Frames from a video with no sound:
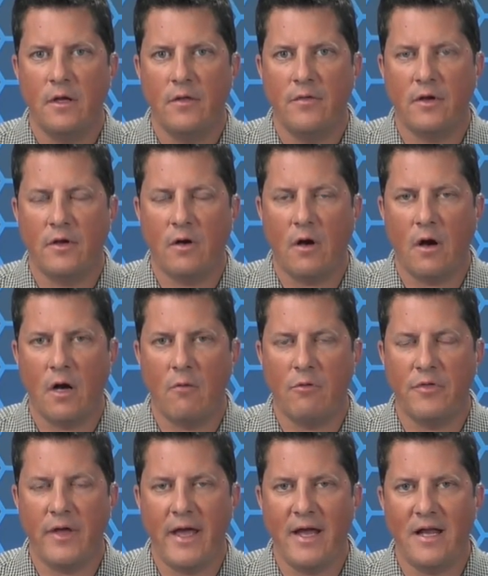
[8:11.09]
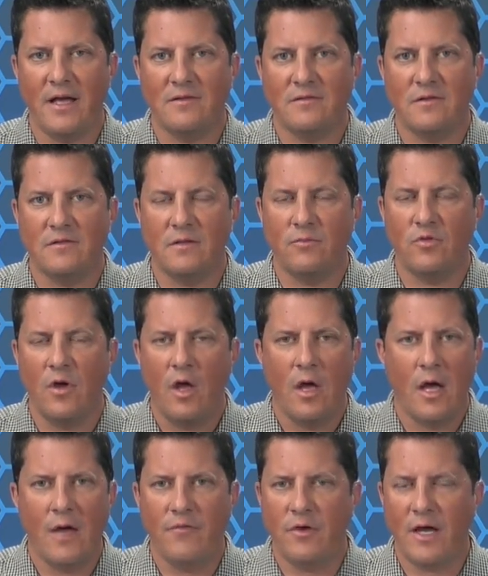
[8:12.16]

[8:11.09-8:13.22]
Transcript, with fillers: the car with the A D A S systems. Have you